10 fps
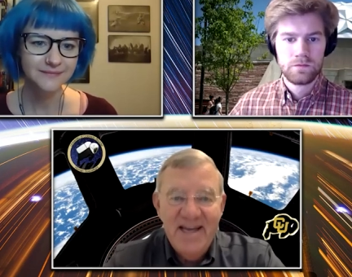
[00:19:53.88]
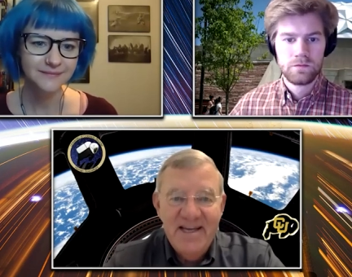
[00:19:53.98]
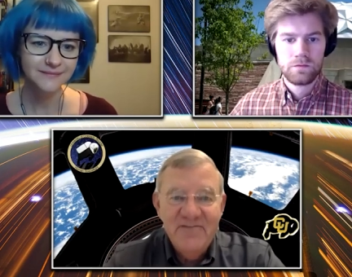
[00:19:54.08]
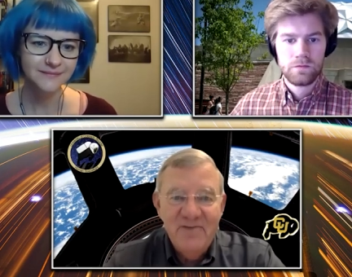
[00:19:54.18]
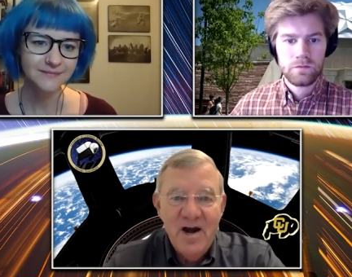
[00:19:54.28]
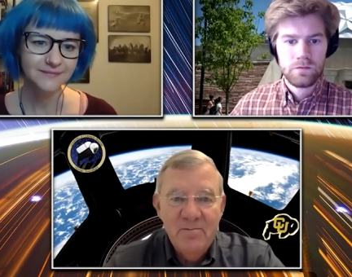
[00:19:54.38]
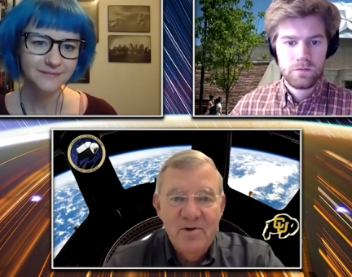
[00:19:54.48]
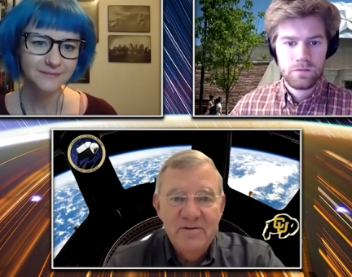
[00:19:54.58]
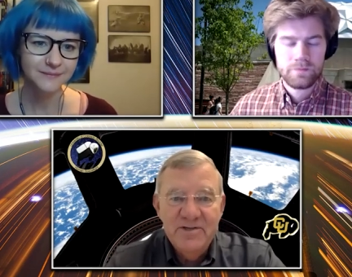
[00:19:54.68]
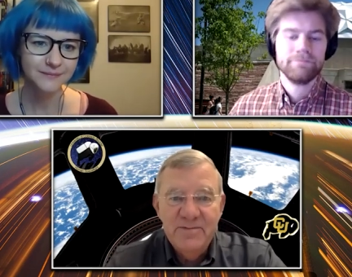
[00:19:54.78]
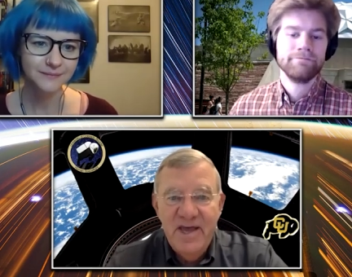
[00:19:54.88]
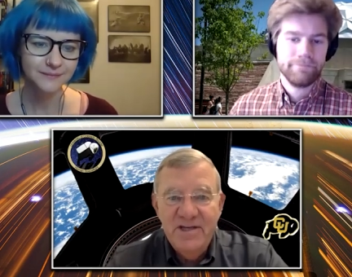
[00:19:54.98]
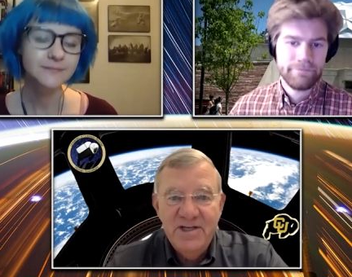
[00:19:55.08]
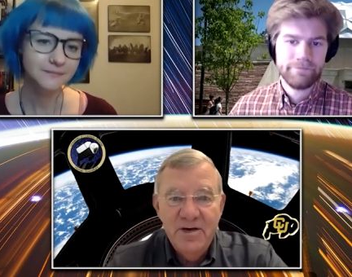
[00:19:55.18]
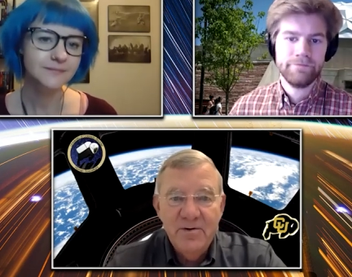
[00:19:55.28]
Speaker 1: environment of
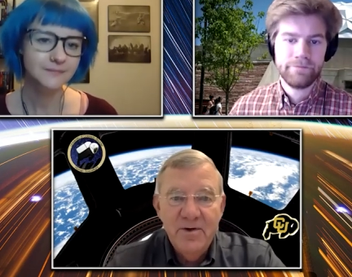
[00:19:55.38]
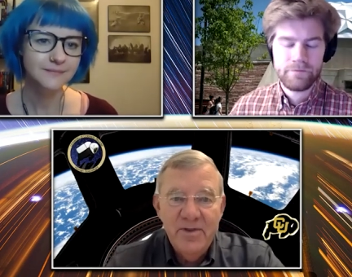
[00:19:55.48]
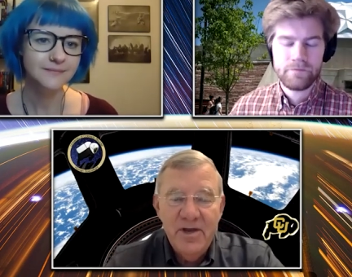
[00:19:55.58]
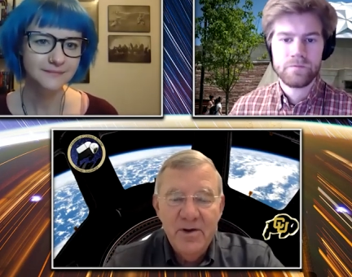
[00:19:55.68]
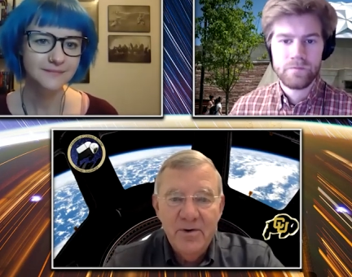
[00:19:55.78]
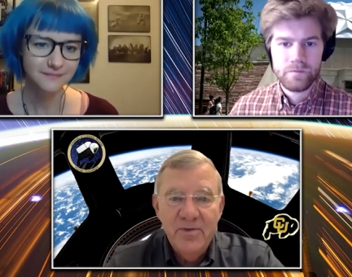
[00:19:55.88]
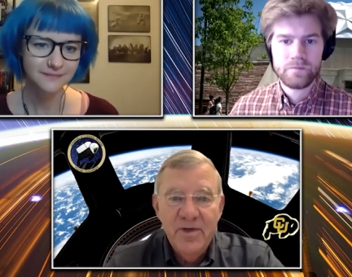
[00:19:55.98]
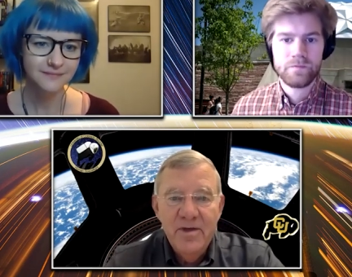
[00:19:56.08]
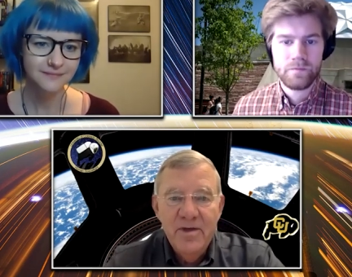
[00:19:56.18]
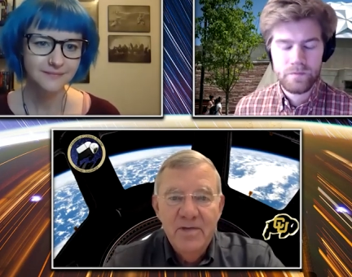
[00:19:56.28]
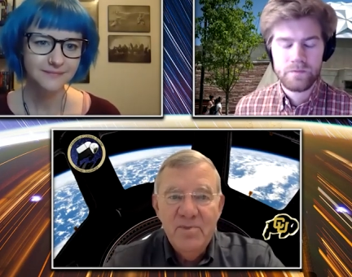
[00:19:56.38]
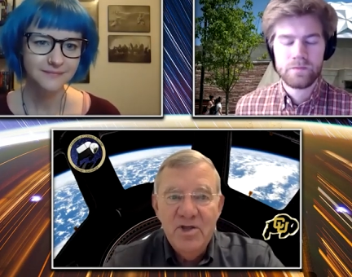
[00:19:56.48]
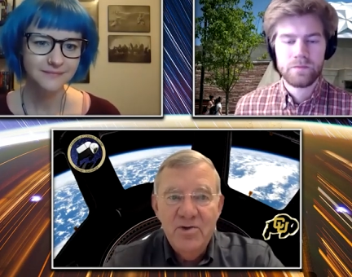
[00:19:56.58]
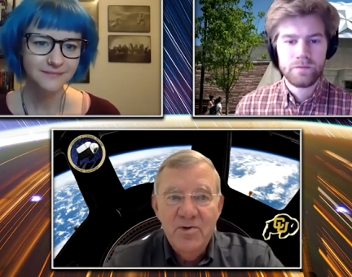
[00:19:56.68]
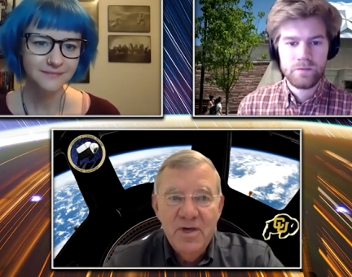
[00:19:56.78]
space here on the Earth, but
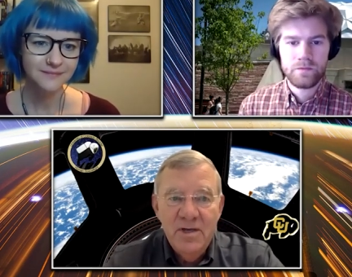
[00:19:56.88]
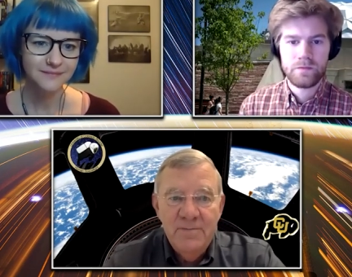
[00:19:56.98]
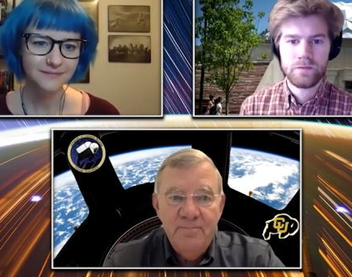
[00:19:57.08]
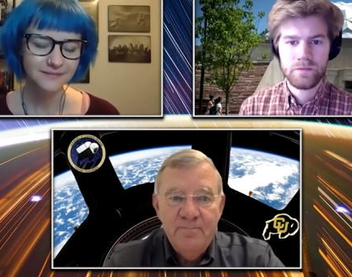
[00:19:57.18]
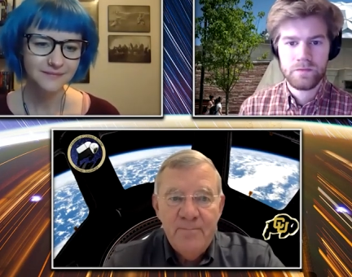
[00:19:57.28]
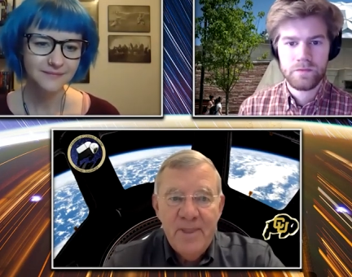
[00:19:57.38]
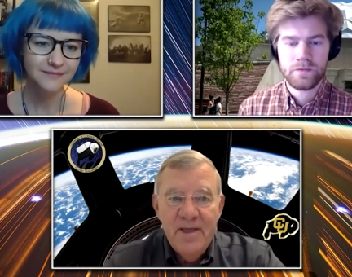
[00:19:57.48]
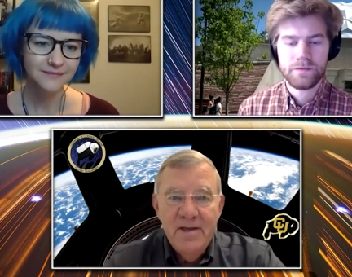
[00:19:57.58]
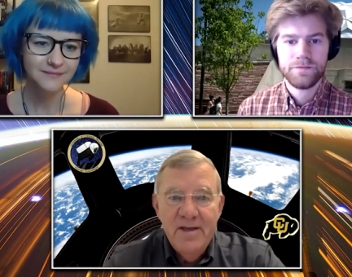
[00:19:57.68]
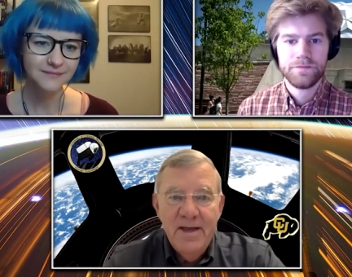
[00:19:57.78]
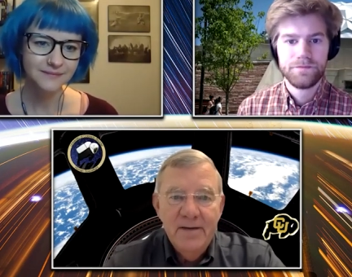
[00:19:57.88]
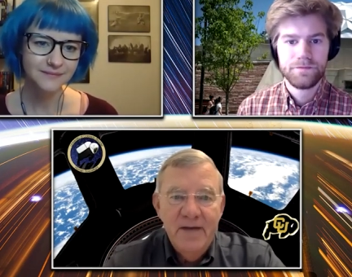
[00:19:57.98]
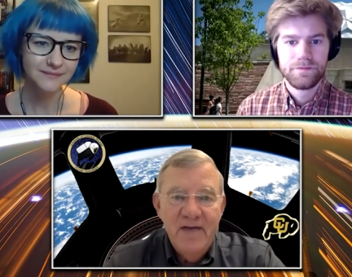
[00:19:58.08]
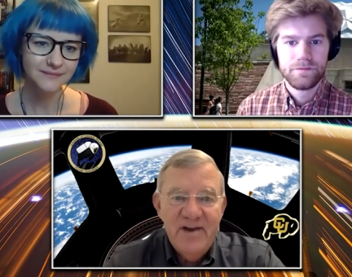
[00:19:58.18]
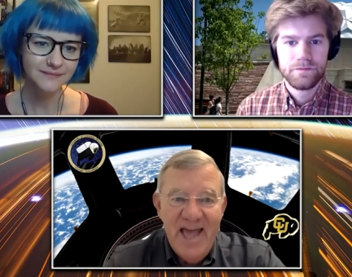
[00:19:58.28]
you can uh,
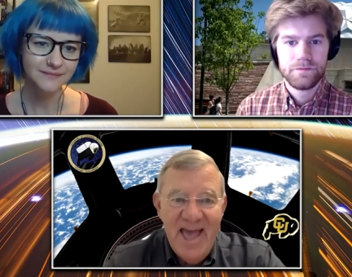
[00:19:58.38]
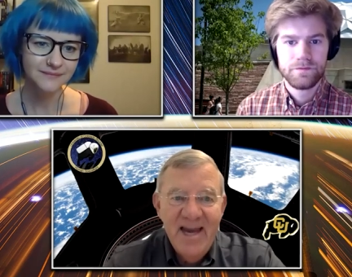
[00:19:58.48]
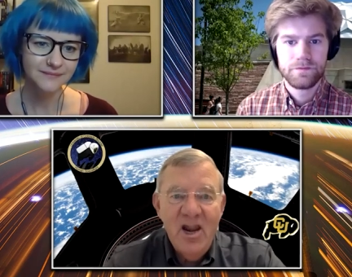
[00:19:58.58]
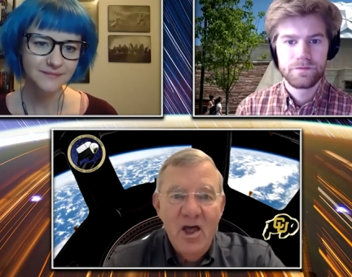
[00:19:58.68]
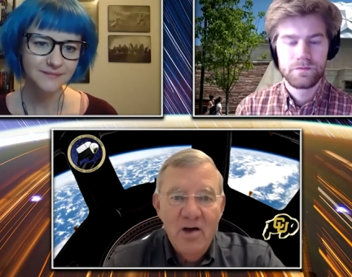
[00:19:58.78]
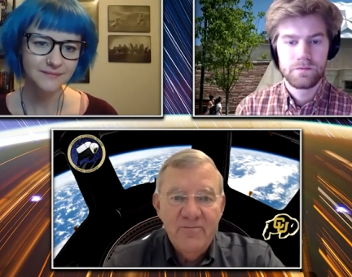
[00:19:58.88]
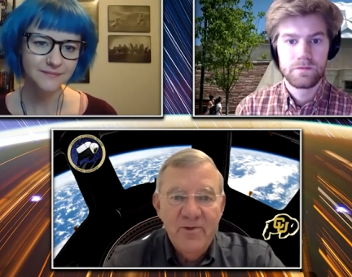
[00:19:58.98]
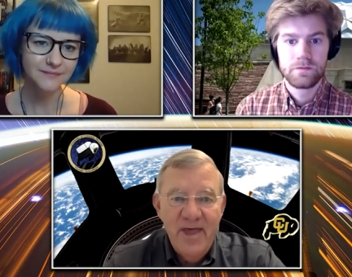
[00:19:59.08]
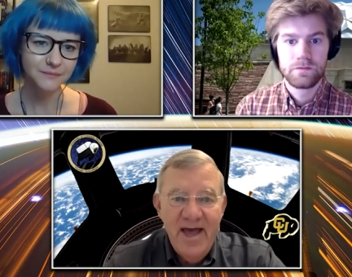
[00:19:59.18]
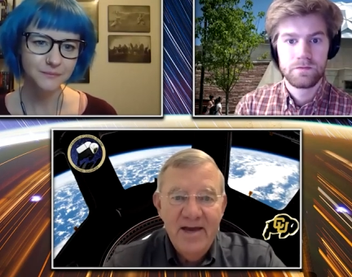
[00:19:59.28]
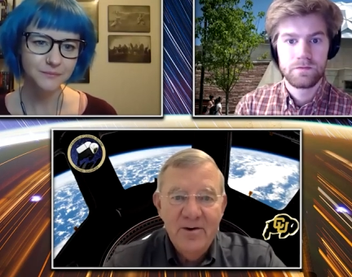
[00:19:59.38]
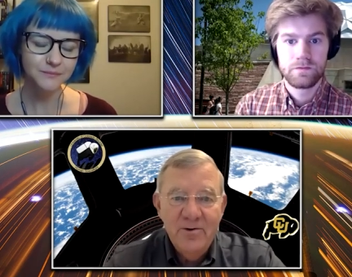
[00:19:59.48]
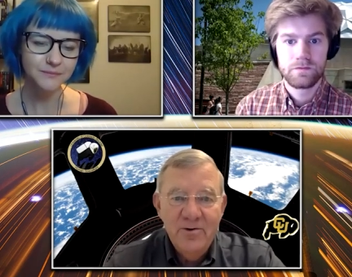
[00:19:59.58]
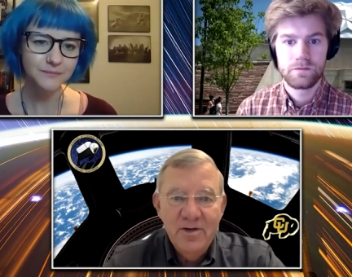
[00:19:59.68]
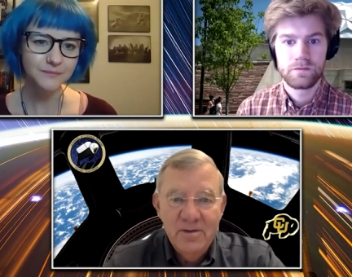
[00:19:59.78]
have an analog for that or
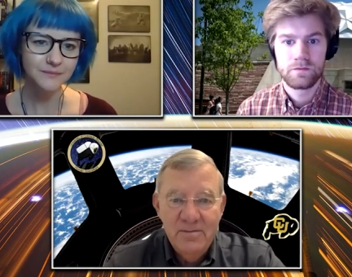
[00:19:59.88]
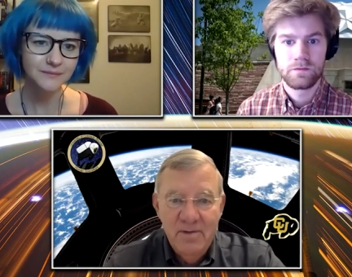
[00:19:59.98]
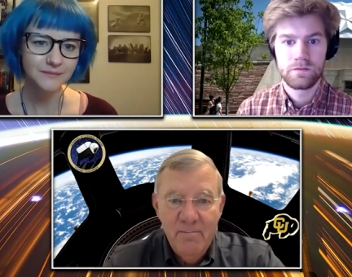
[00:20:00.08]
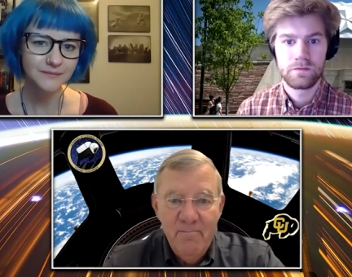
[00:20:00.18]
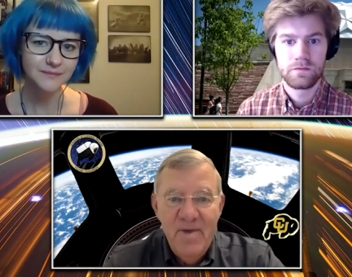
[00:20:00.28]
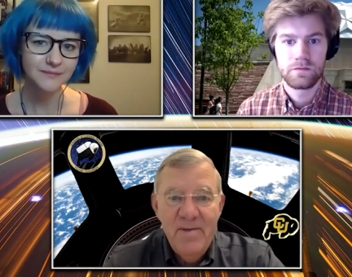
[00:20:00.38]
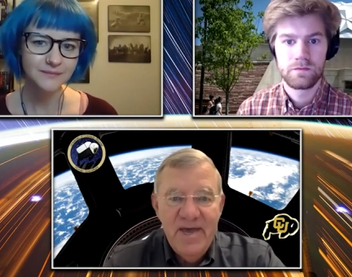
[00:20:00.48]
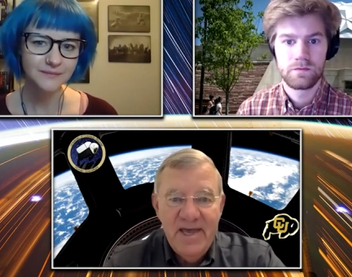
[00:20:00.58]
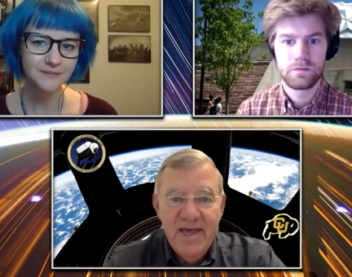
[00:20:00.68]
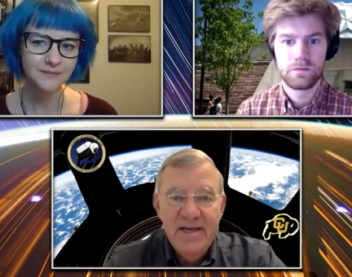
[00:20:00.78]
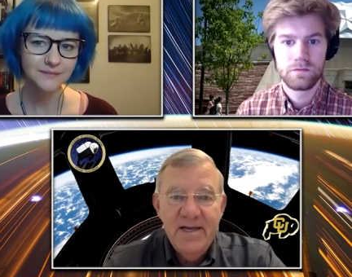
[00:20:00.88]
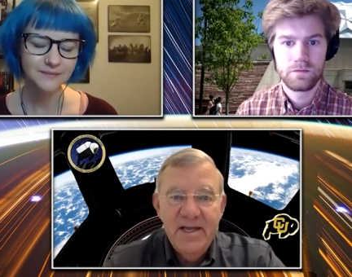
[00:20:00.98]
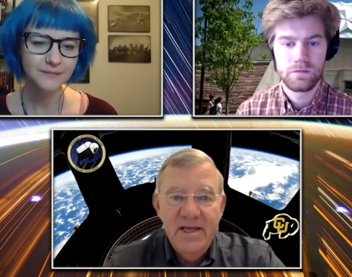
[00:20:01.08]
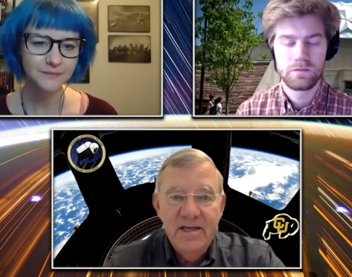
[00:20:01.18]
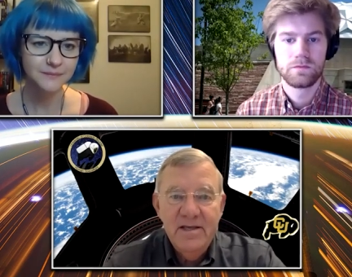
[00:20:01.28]
you can mimic it
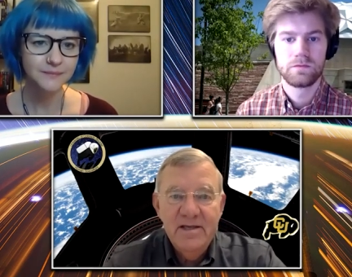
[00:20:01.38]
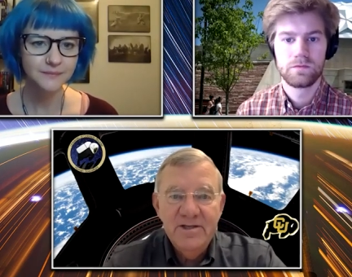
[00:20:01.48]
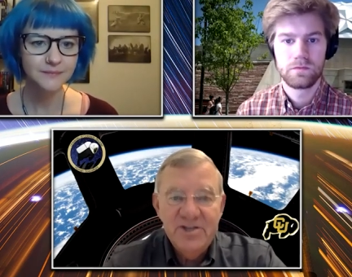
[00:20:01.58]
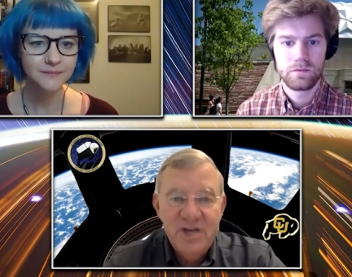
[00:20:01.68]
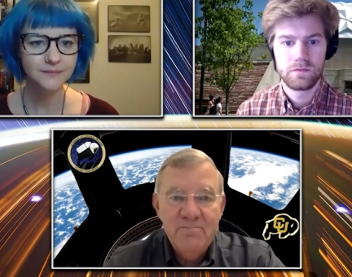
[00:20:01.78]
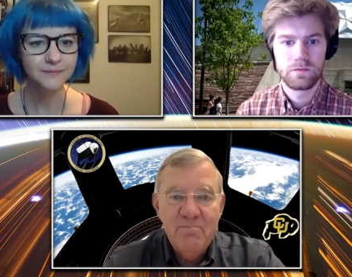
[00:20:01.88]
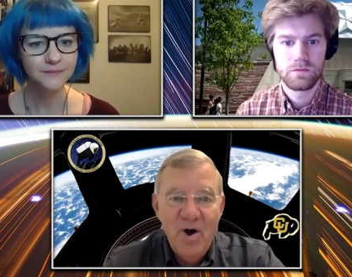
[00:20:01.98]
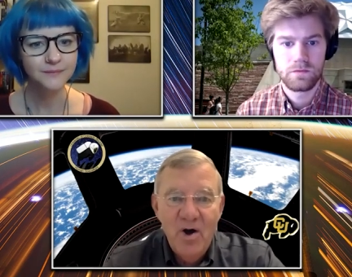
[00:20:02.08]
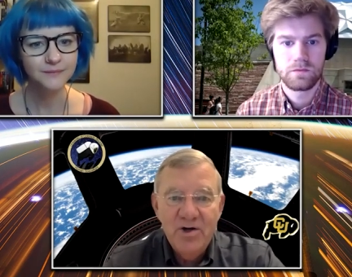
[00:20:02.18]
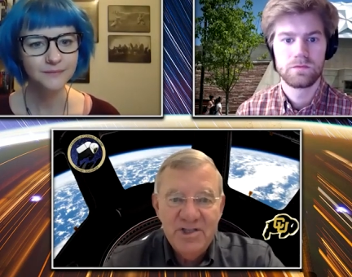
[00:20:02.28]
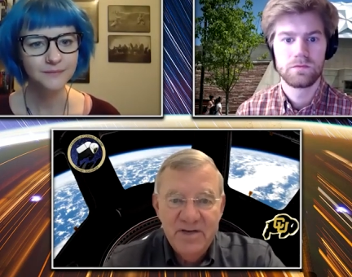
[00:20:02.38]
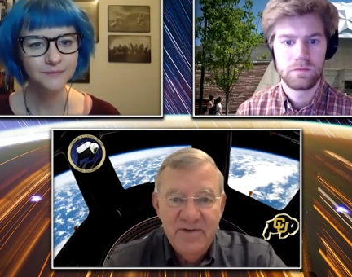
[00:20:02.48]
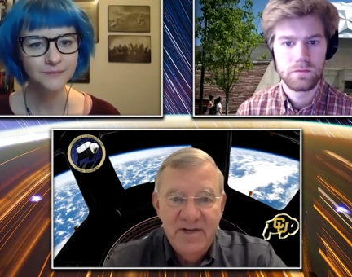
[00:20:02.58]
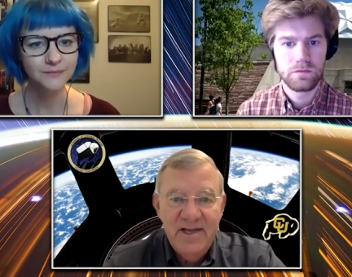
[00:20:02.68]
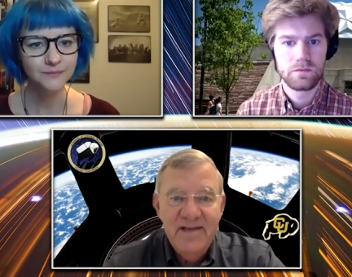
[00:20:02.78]
some parts of
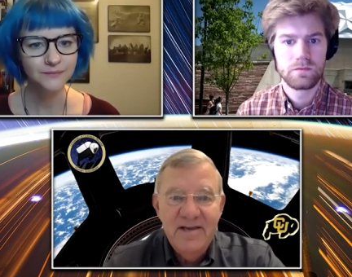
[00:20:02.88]
it in